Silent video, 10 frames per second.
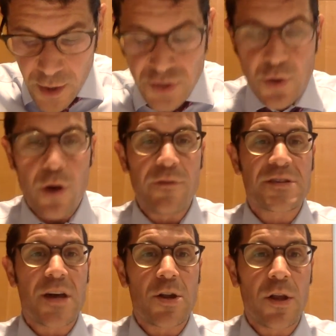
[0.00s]
So all of a
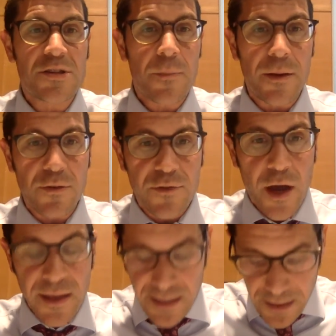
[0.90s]
sudden, Elazar ben
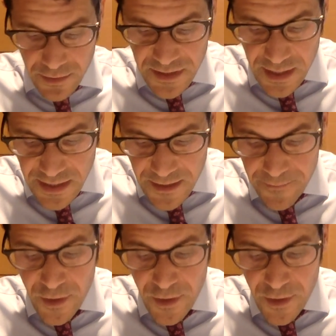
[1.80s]
Durdaya hears this.